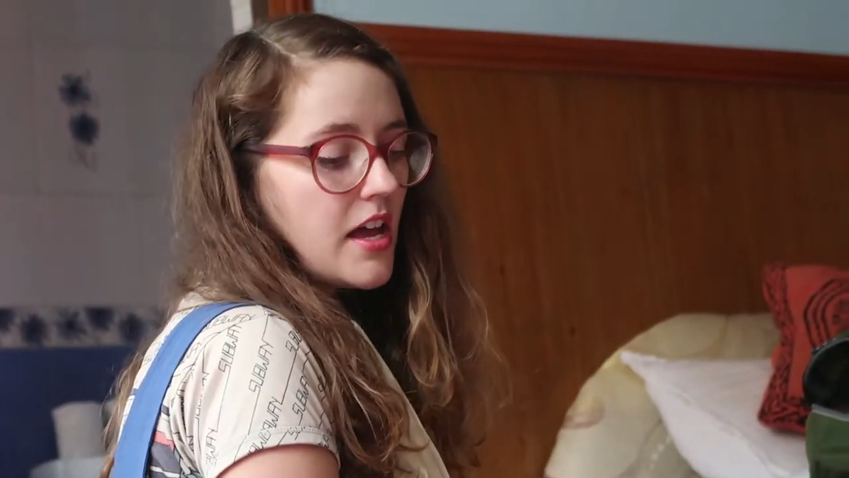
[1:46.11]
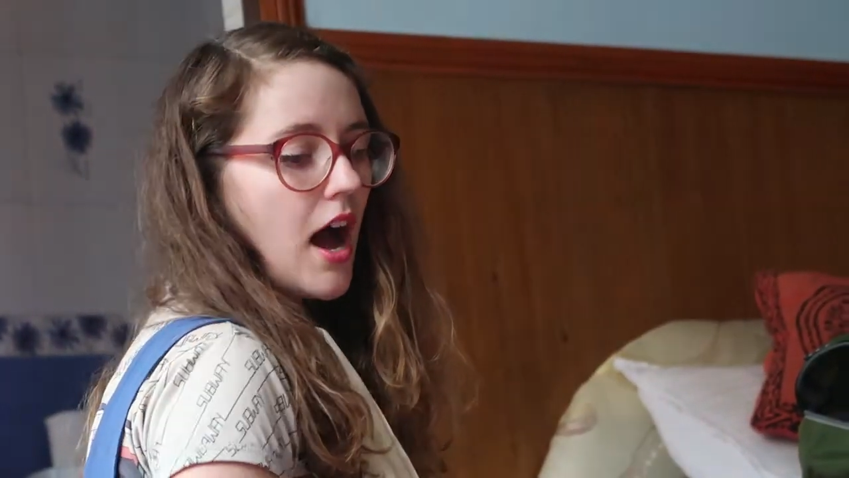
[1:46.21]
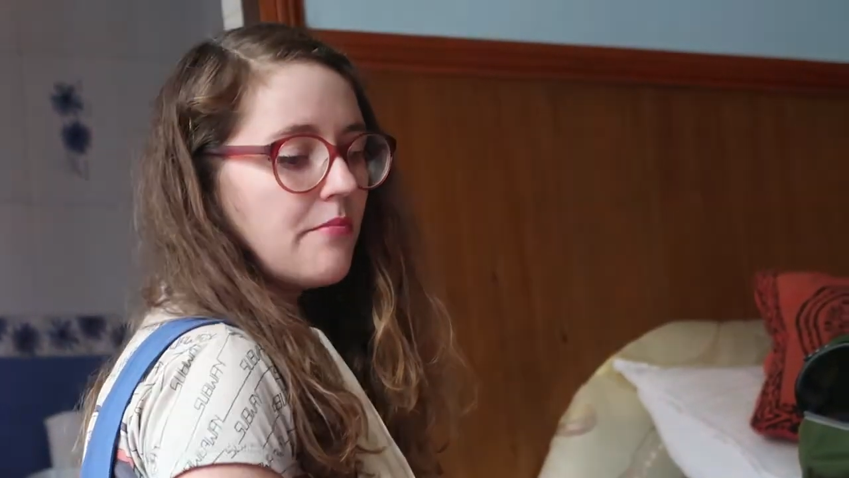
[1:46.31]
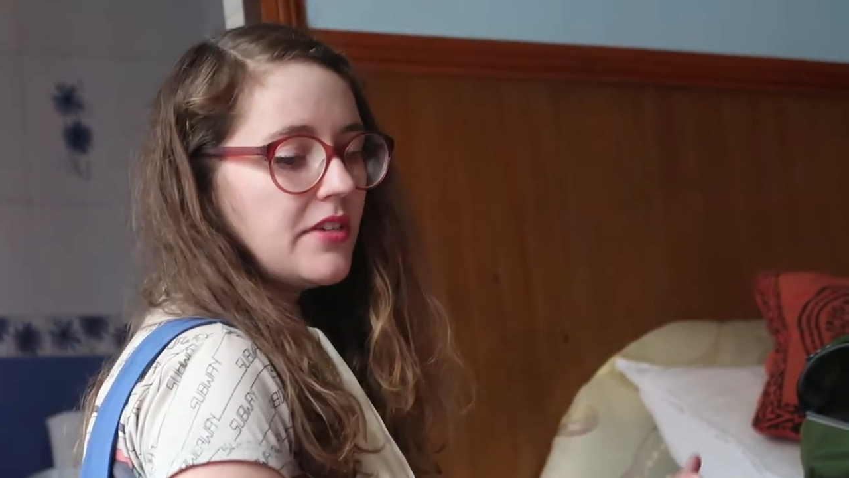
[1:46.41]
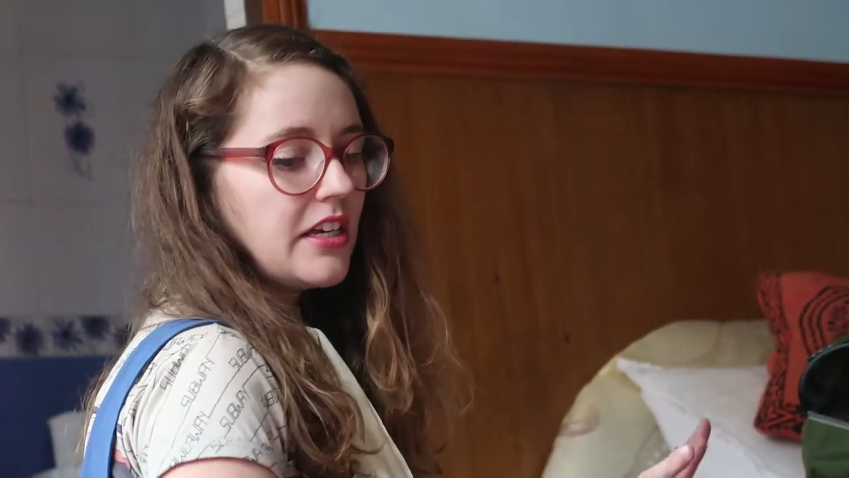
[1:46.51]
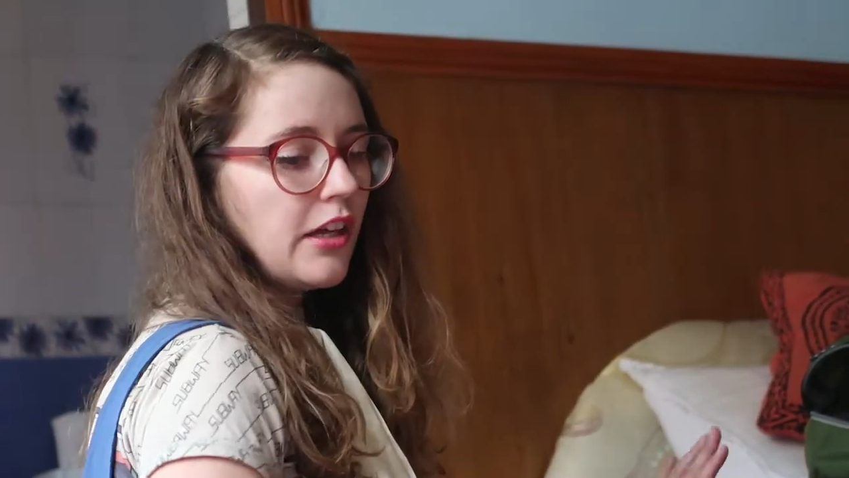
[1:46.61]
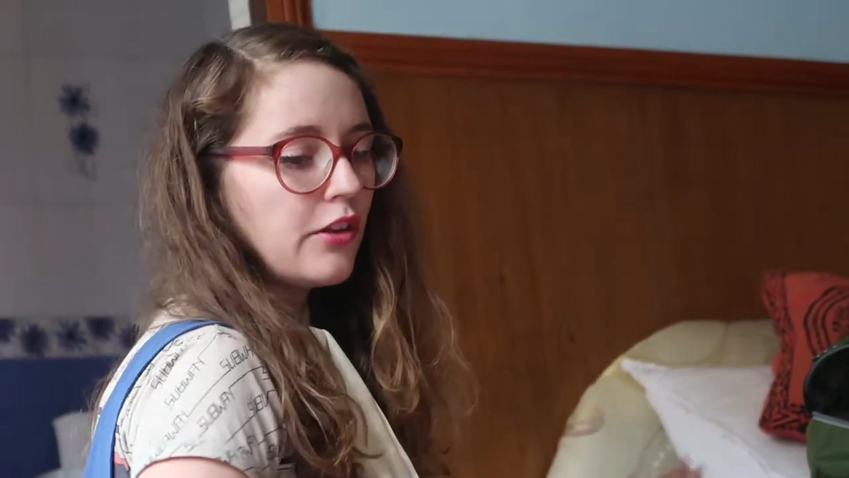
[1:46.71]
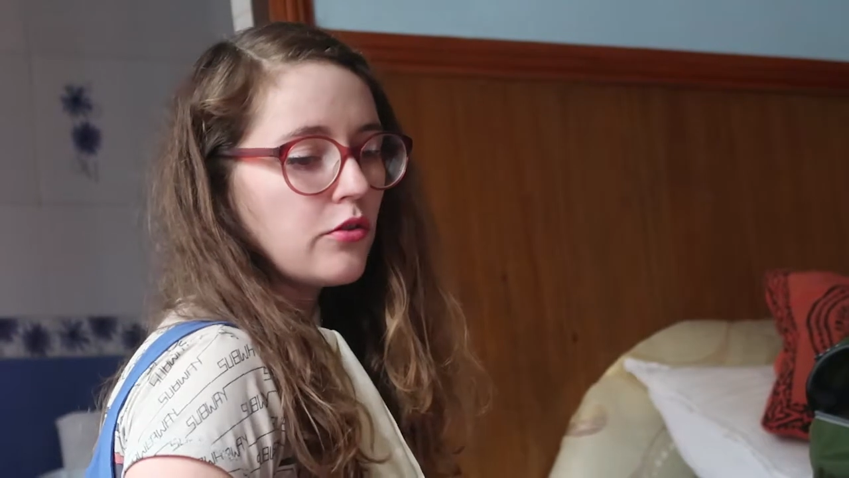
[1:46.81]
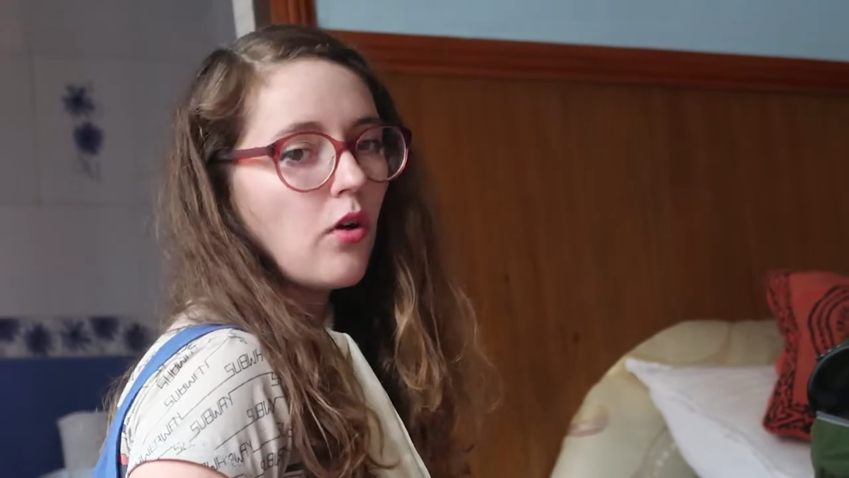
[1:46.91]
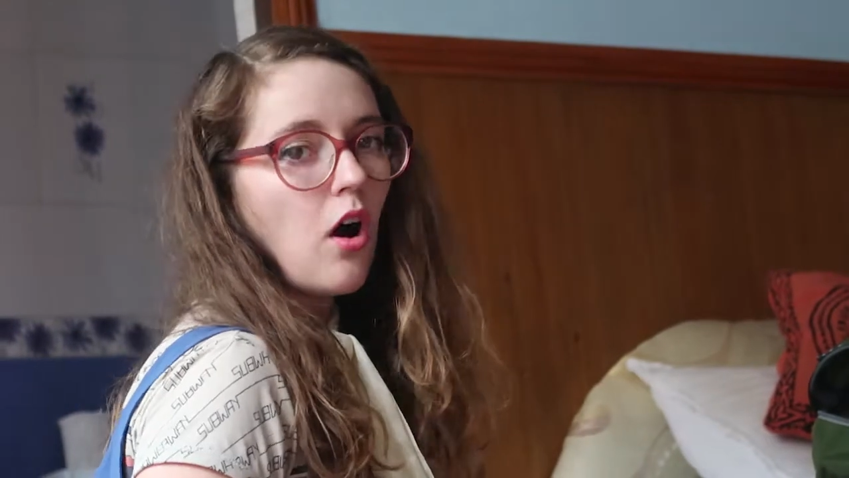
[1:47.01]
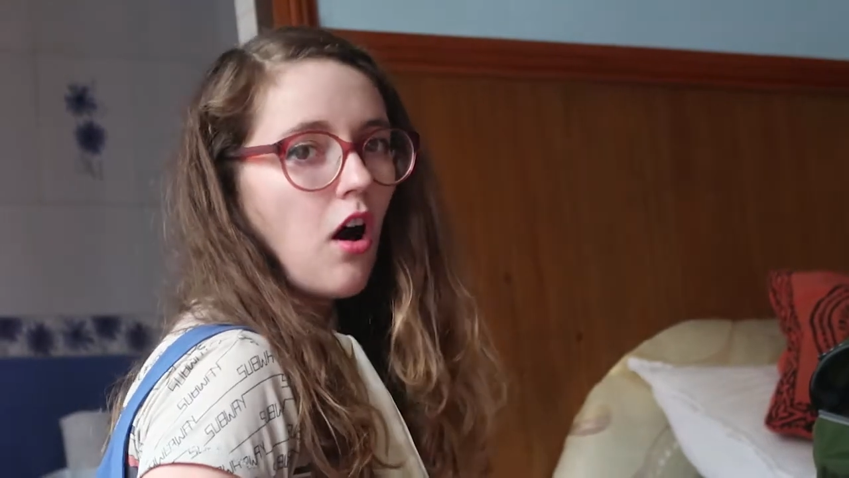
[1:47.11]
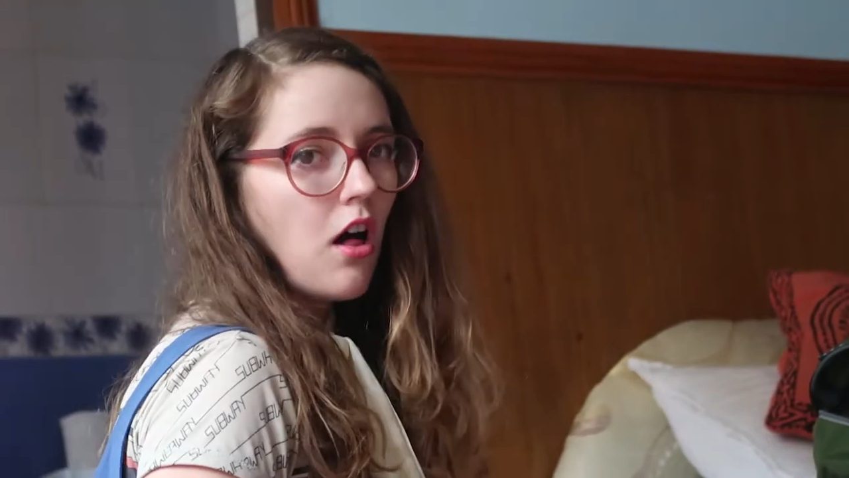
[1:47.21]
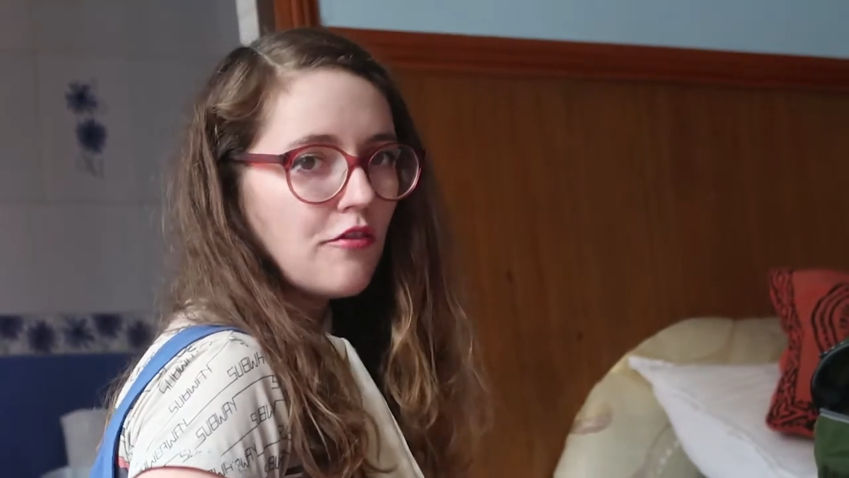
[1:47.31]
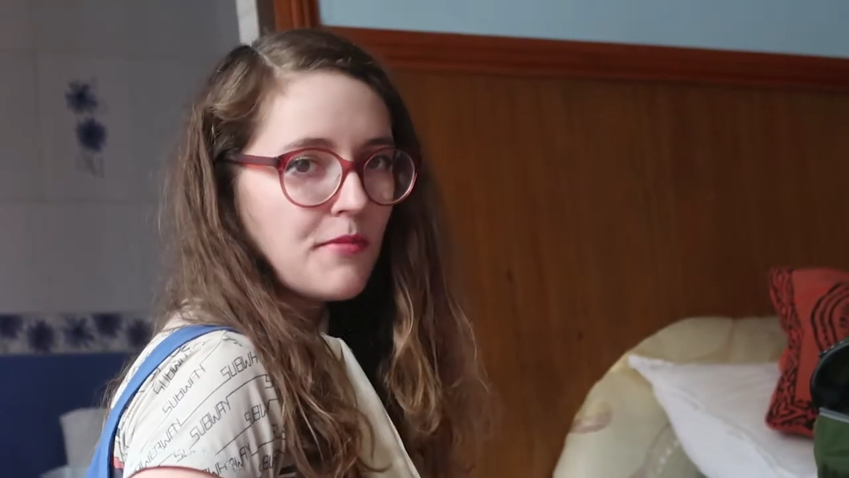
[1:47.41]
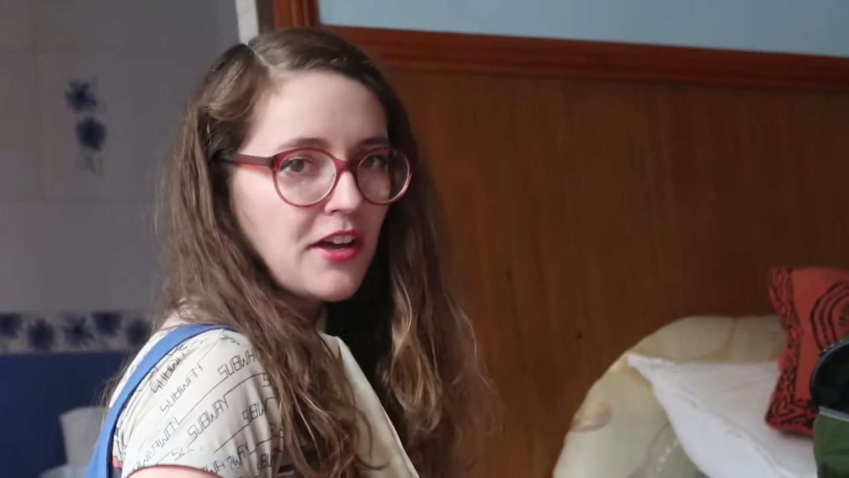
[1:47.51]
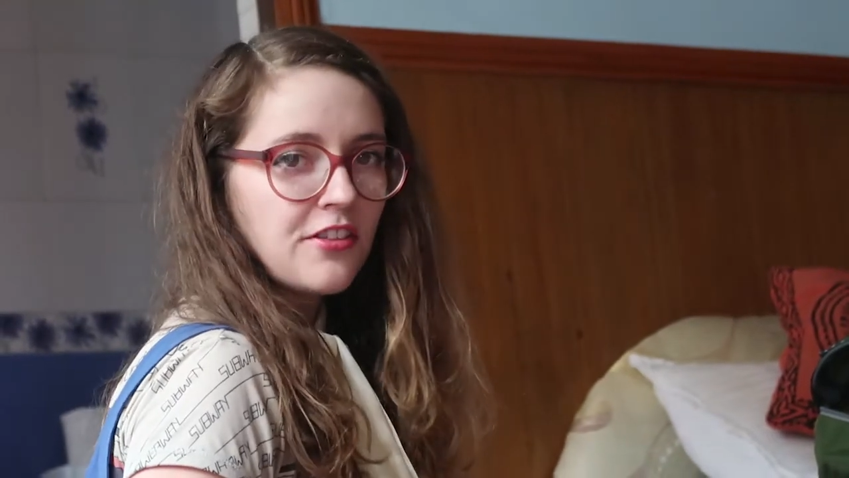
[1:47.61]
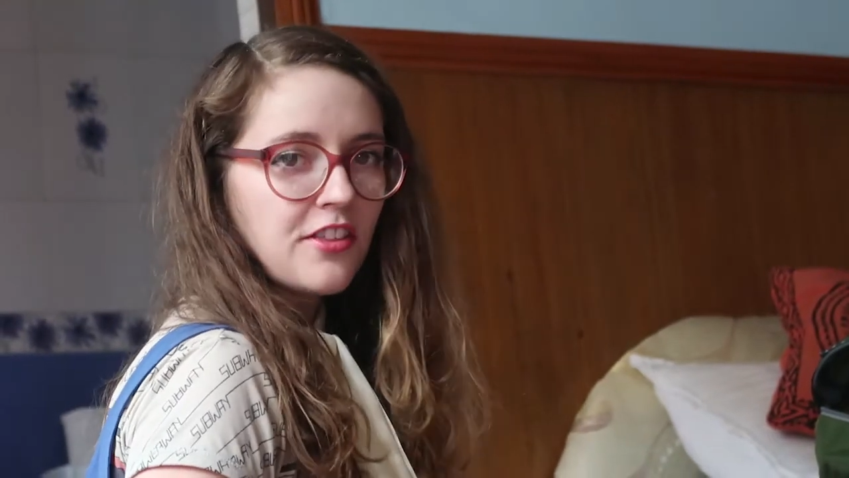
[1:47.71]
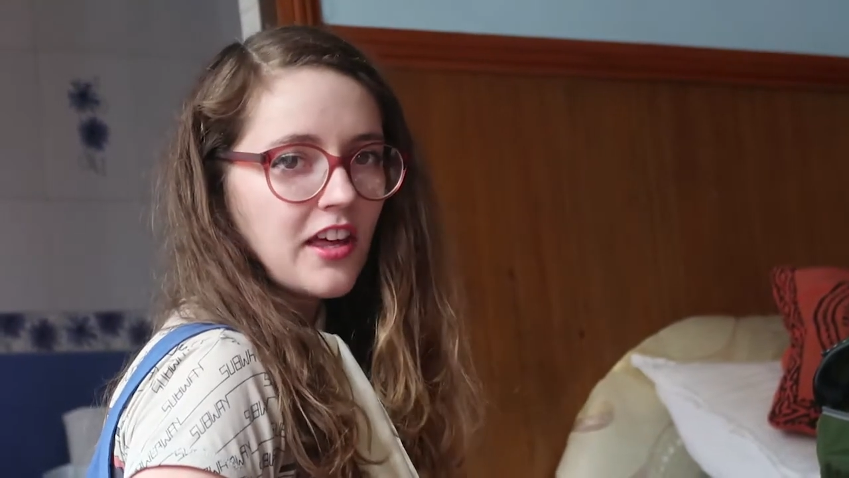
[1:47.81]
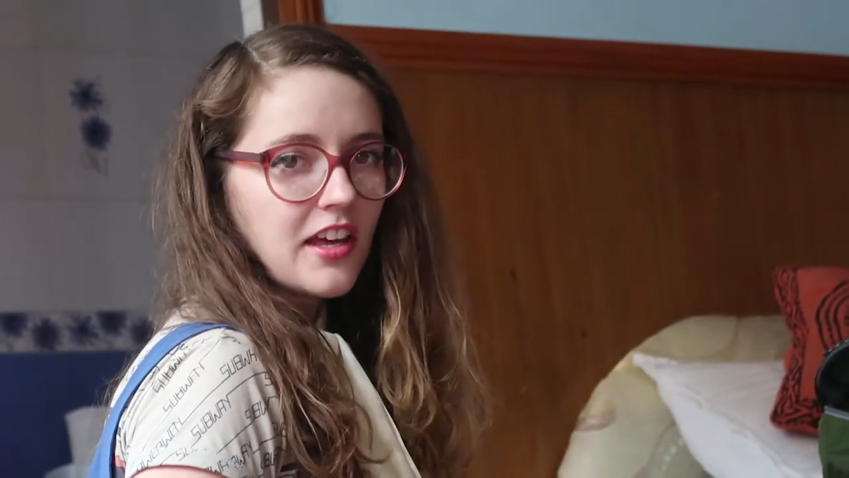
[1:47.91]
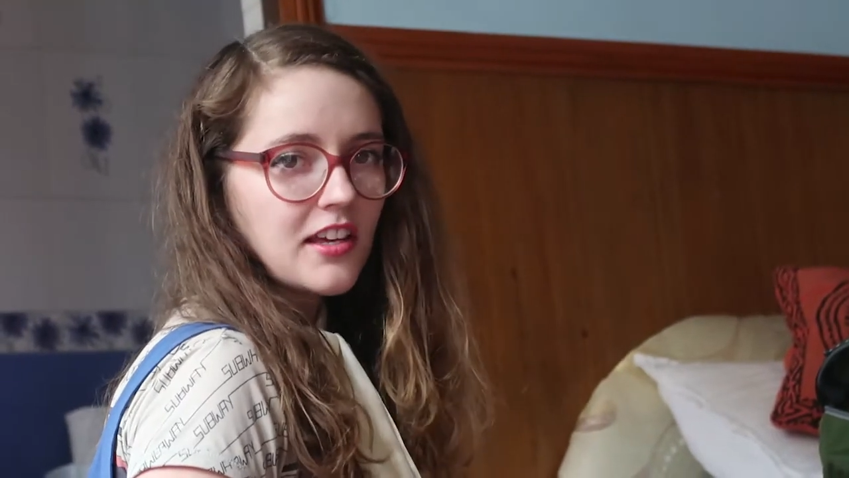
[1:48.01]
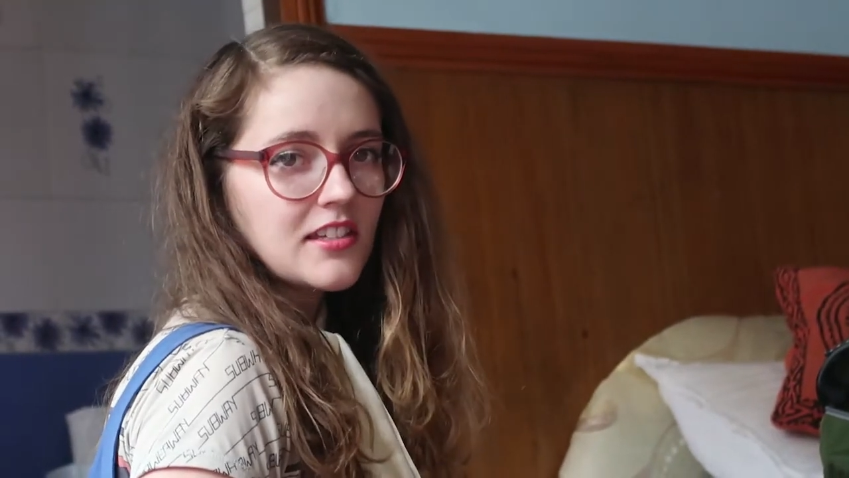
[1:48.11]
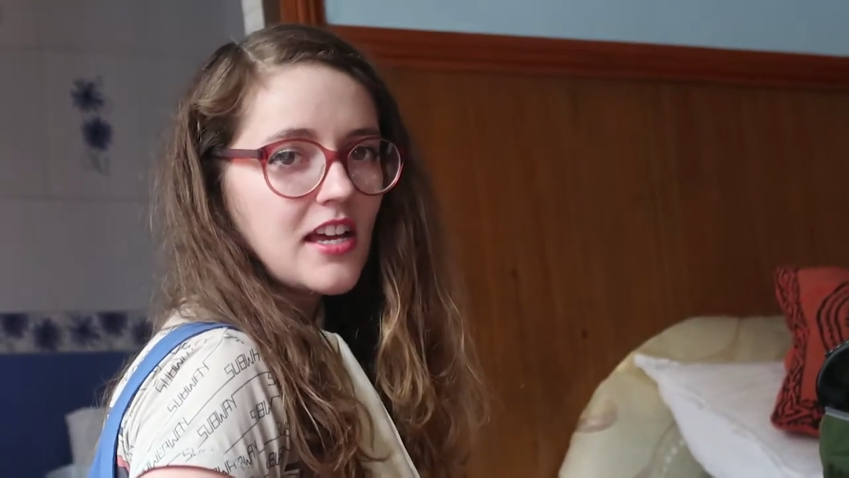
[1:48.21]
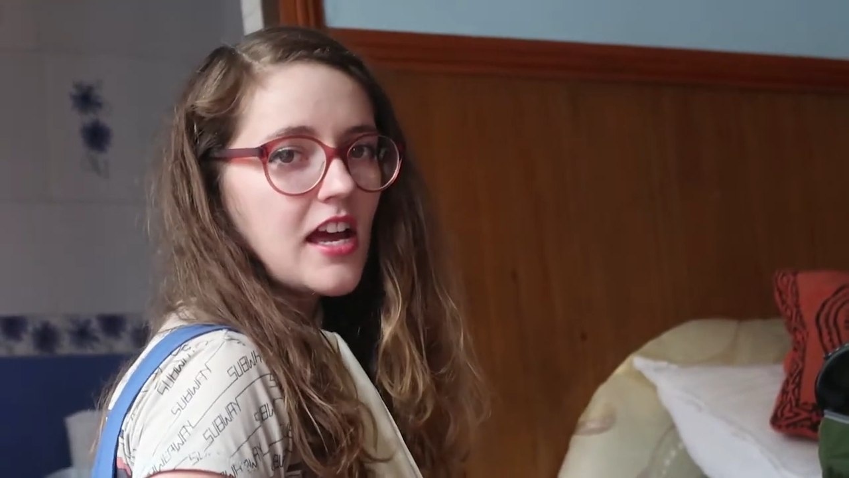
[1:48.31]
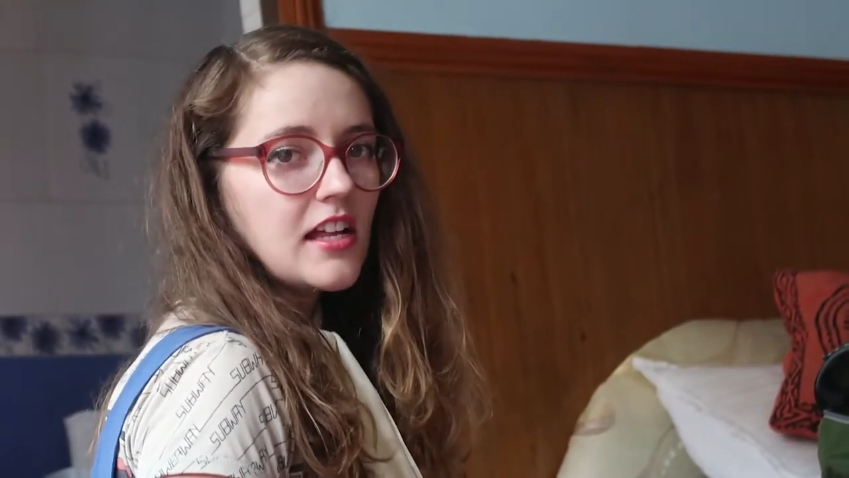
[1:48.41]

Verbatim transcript: I'm digging through all of my things